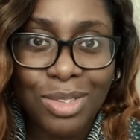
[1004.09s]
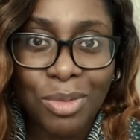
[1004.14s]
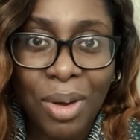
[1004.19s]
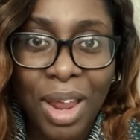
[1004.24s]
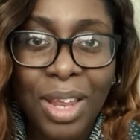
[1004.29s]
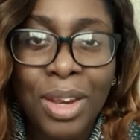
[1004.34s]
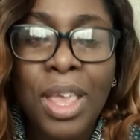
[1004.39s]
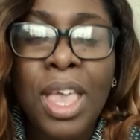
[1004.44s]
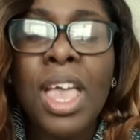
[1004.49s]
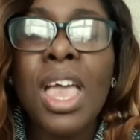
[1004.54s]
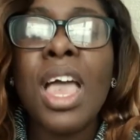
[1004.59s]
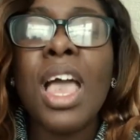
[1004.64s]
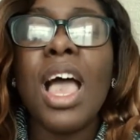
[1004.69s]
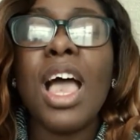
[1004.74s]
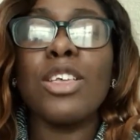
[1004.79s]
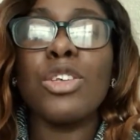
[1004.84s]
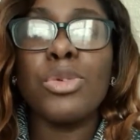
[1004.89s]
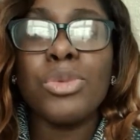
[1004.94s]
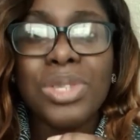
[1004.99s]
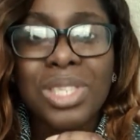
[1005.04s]
right?
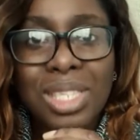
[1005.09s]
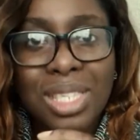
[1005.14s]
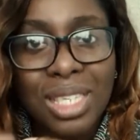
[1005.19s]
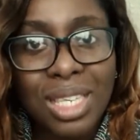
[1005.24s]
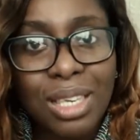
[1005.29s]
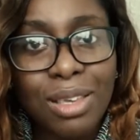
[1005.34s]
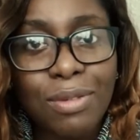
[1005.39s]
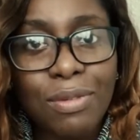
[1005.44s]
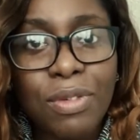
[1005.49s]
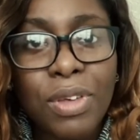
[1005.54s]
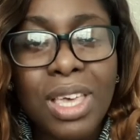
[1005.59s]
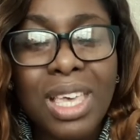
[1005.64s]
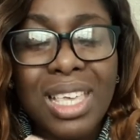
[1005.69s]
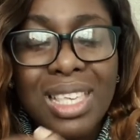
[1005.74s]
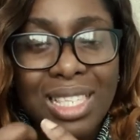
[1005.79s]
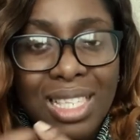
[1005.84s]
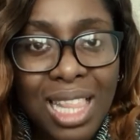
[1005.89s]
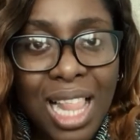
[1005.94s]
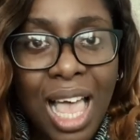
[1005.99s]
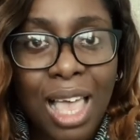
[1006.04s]
And you receive
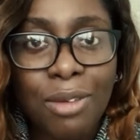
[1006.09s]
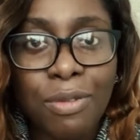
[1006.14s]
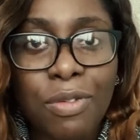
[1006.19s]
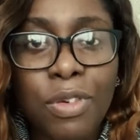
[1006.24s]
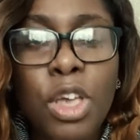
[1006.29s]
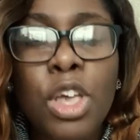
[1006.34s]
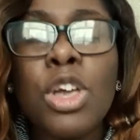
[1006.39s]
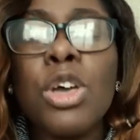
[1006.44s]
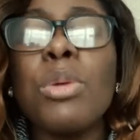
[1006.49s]
his life.